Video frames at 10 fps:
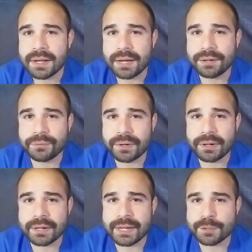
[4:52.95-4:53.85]
I don't want
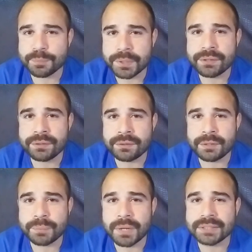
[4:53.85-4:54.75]
her getting bitten
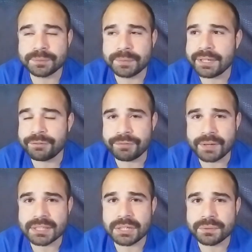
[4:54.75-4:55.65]
and possibly
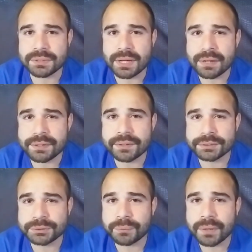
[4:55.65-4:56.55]
infected with God
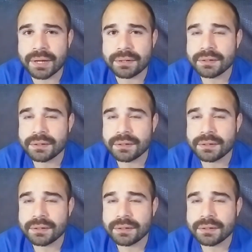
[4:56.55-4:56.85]
knows what